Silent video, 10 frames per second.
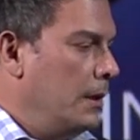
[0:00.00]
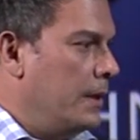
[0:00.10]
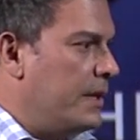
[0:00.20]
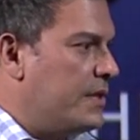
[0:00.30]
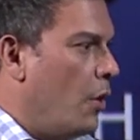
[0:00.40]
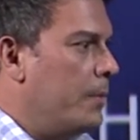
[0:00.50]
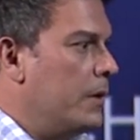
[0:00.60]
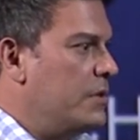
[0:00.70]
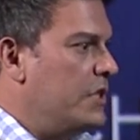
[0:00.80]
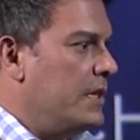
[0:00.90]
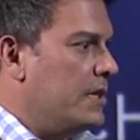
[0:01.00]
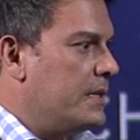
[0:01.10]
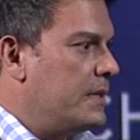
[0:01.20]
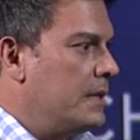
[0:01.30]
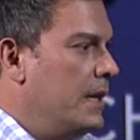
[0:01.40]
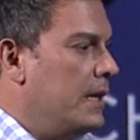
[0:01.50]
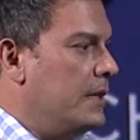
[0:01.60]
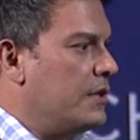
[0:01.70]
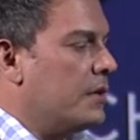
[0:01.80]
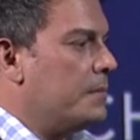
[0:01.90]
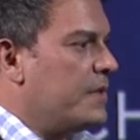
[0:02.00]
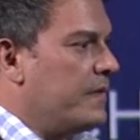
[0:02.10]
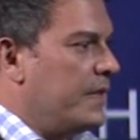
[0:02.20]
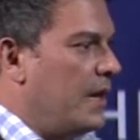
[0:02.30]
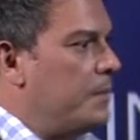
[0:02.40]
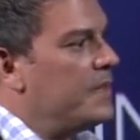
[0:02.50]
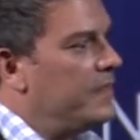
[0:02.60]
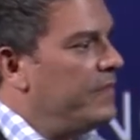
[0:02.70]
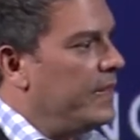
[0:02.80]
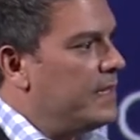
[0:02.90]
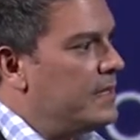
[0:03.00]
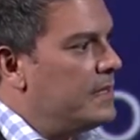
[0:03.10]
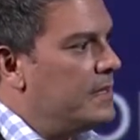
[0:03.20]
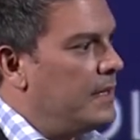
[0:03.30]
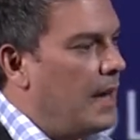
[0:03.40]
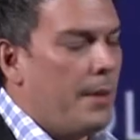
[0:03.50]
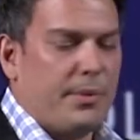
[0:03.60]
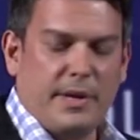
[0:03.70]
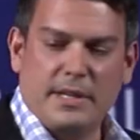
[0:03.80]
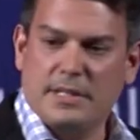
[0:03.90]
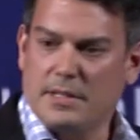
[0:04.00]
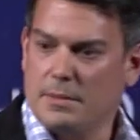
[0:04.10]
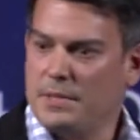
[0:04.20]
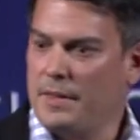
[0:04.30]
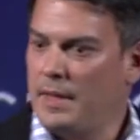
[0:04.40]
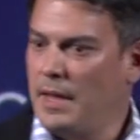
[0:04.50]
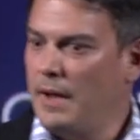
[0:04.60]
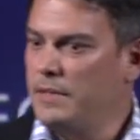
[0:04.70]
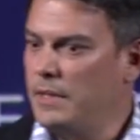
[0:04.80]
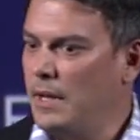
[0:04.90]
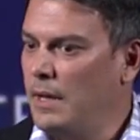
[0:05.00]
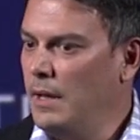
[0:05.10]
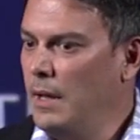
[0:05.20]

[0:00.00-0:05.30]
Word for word: that is homogeneous in terms of the types of devices and operating systems that they have today.